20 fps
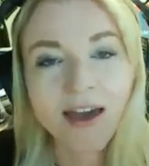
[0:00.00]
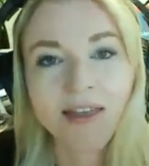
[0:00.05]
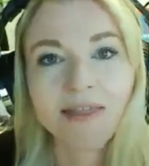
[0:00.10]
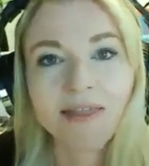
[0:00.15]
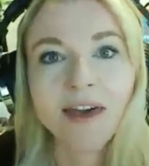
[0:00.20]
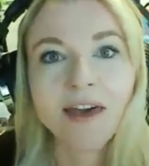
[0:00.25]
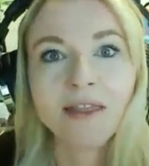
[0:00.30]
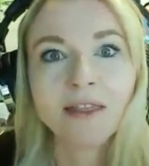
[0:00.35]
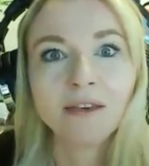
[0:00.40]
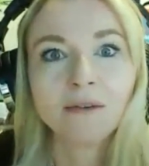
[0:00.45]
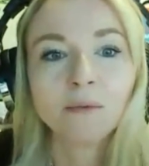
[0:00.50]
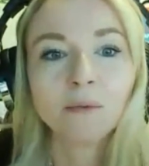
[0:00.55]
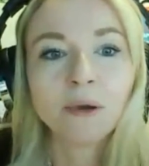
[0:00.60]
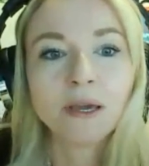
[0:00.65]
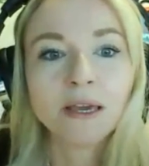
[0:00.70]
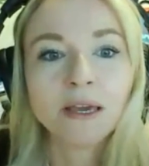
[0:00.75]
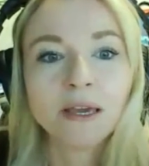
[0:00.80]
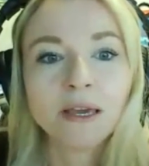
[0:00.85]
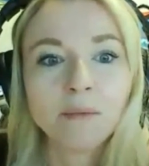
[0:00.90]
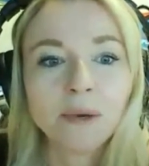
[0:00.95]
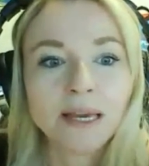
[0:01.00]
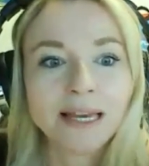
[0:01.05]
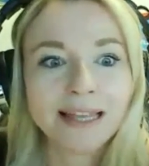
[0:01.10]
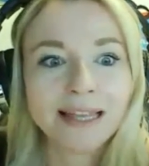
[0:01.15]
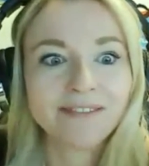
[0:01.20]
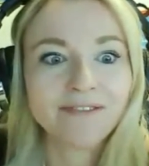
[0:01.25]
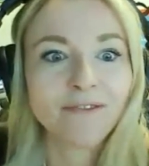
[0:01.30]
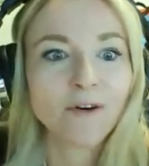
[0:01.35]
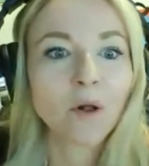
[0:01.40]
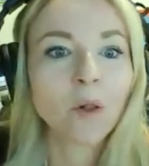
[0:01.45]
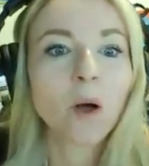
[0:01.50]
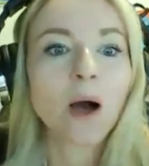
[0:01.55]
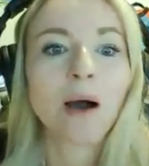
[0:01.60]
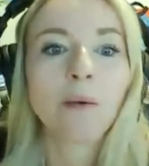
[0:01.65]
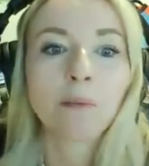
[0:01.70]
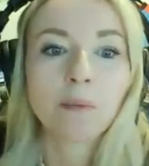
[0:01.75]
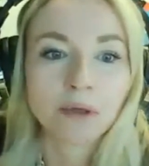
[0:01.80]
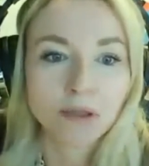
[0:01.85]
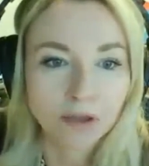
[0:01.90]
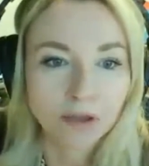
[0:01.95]
and then we we can follow
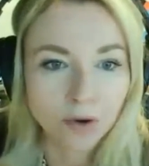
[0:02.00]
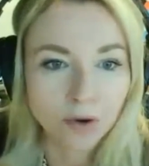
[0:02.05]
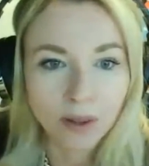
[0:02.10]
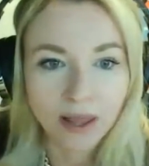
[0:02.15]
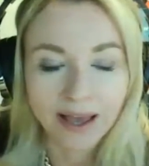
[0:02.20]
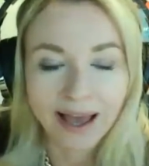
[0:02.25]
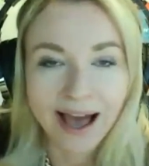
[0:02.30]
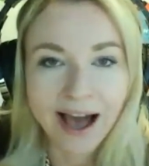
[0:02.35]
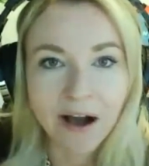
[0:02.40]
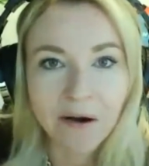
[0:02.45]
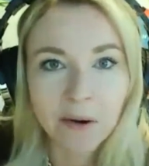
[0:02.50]
up with you like